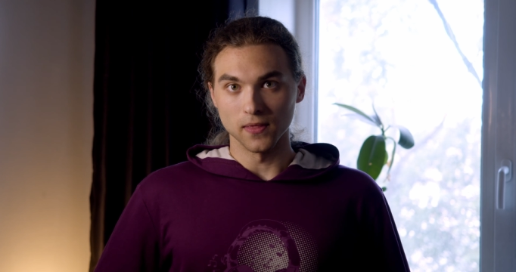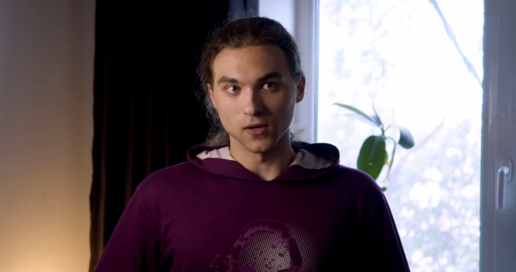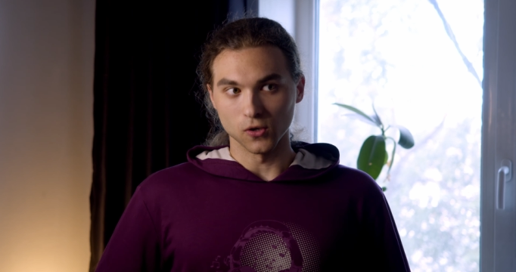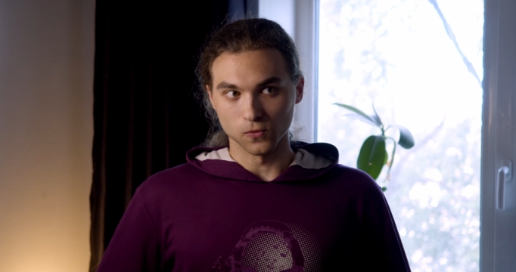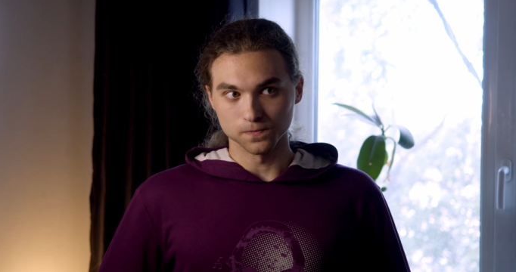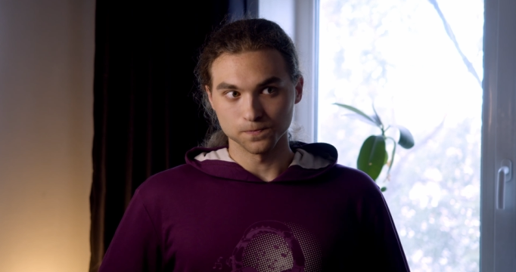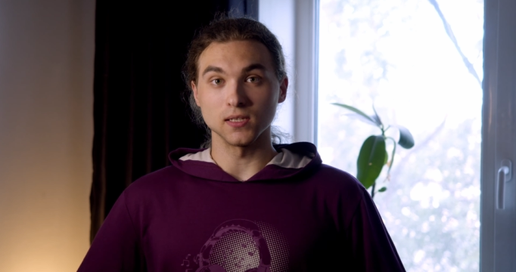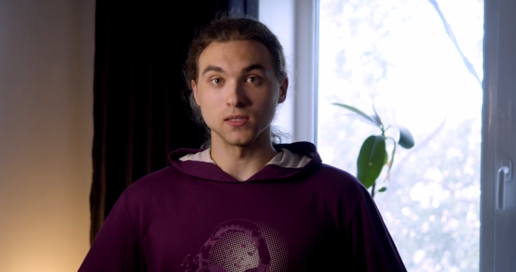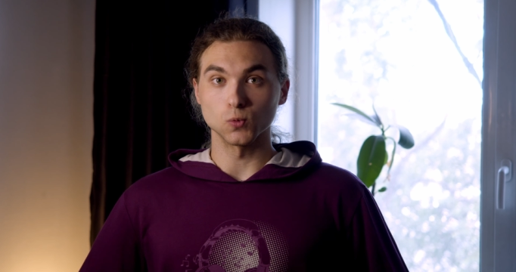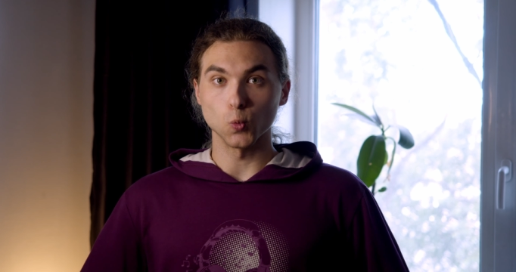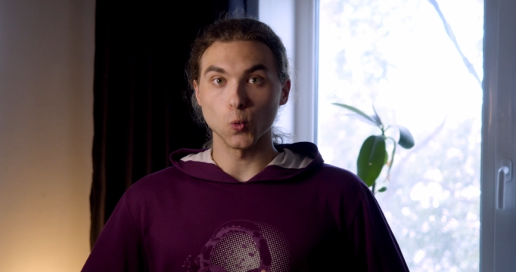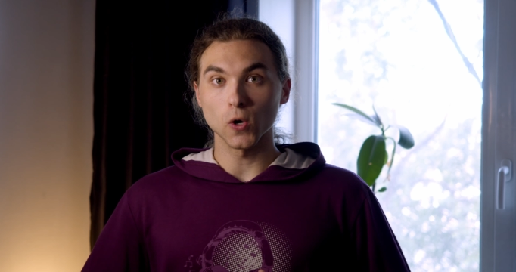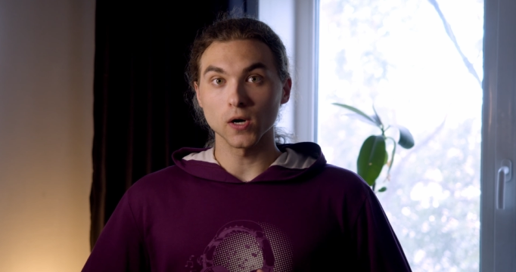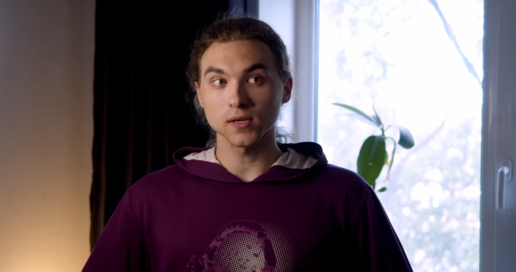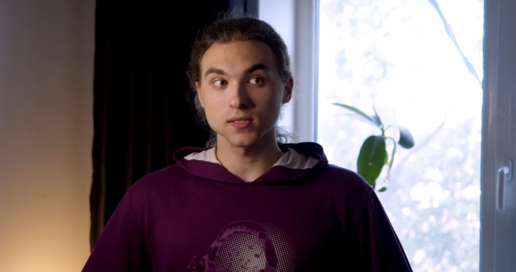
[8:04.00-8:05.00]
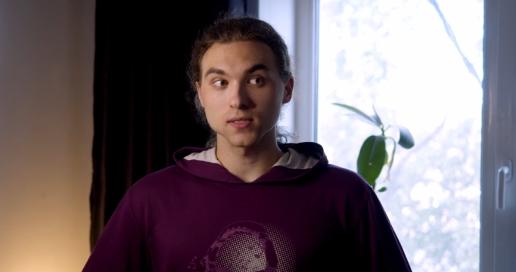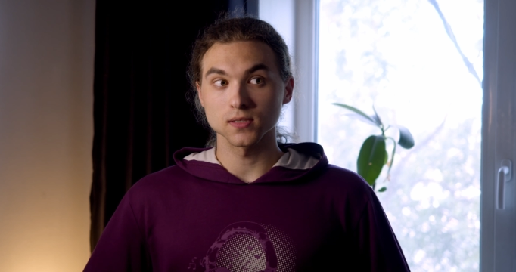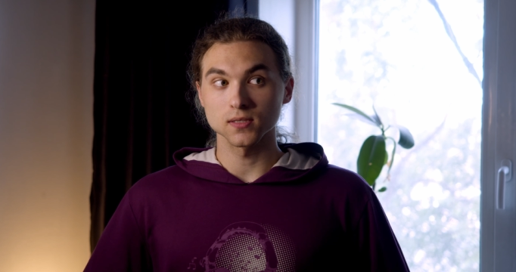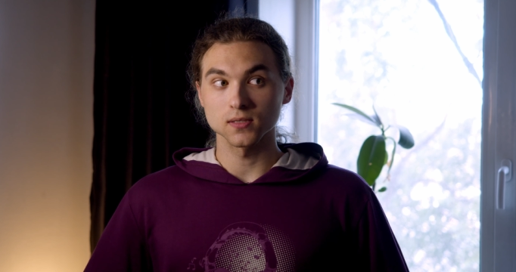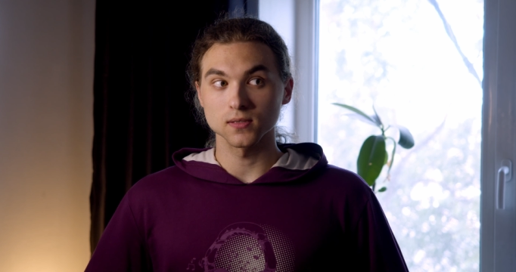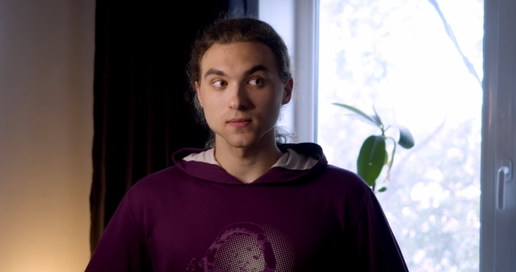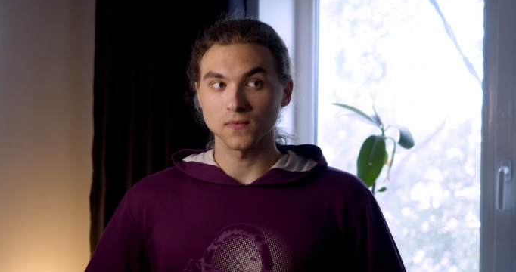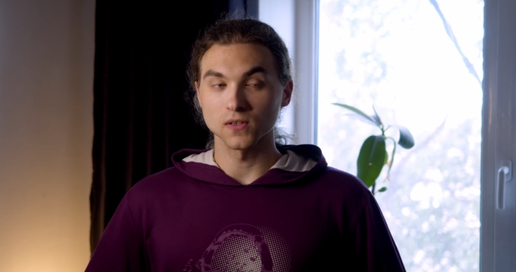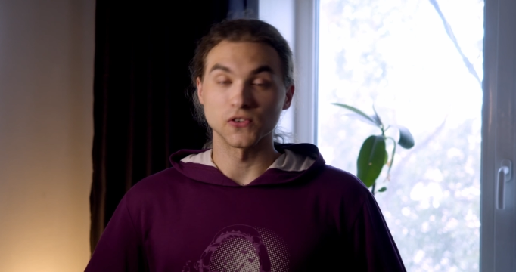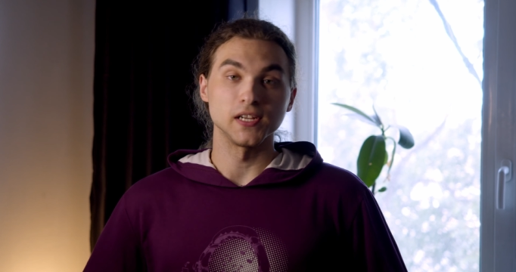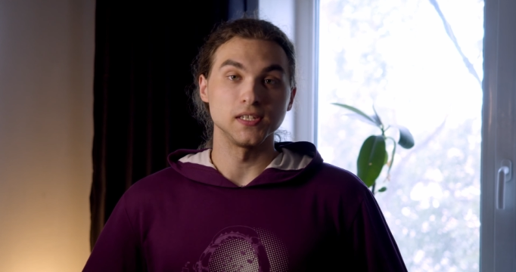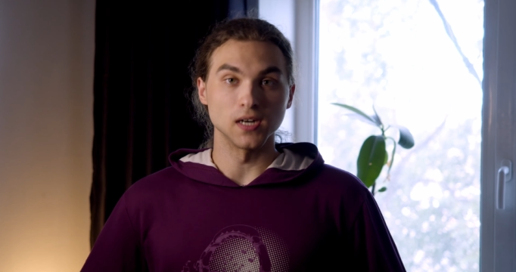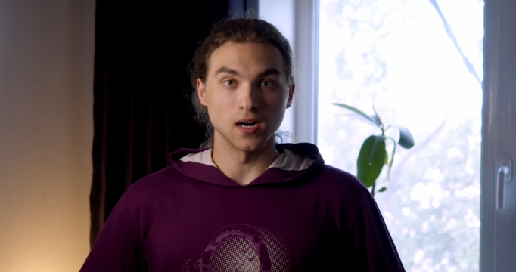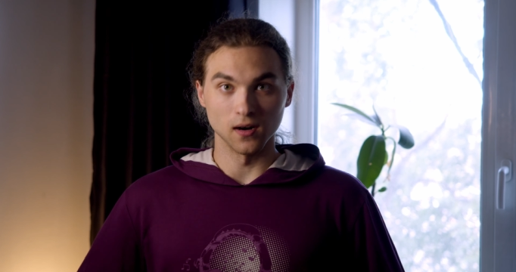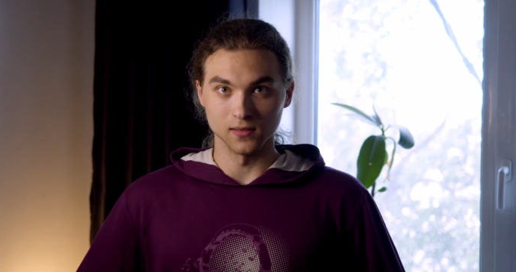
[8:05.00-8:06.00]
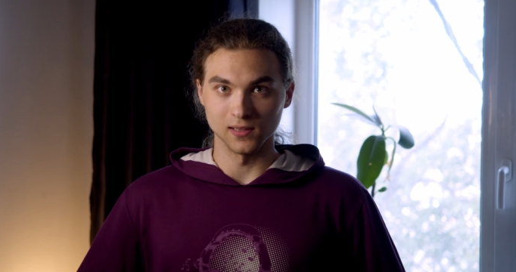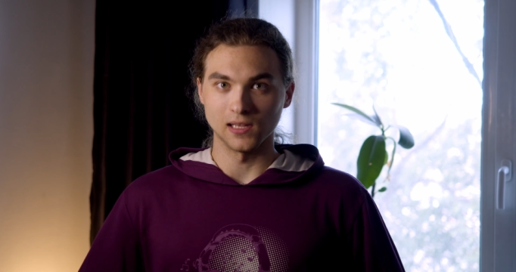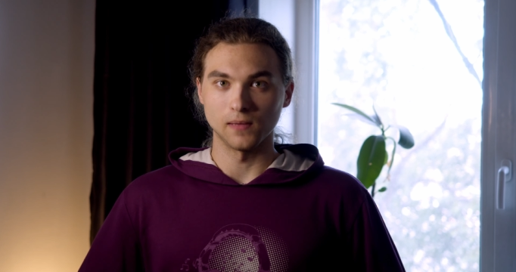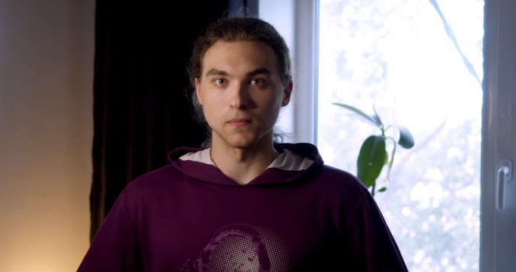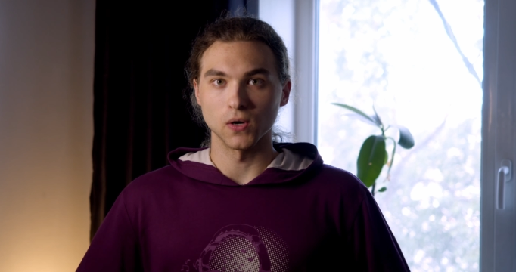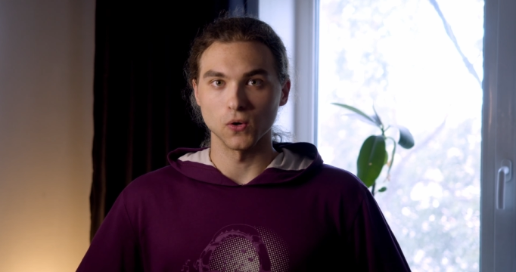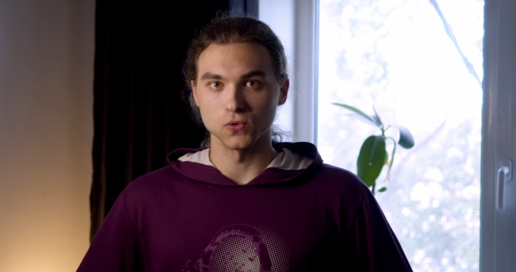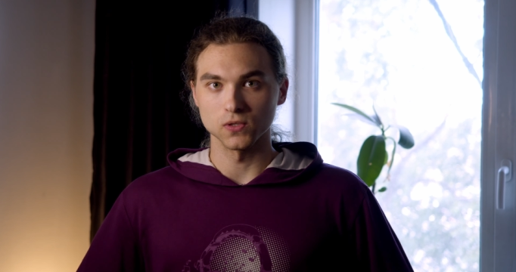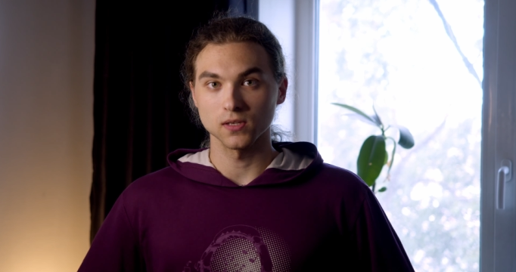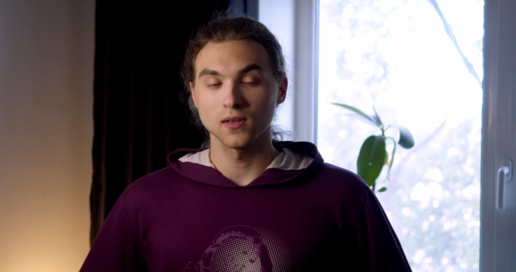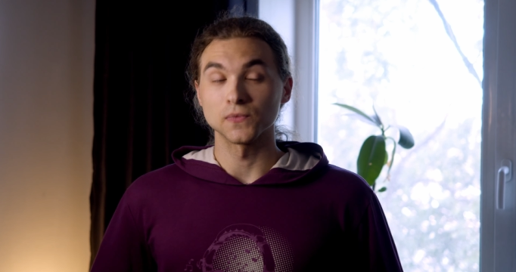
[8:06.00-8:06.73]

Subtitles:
though. It works read-only mode.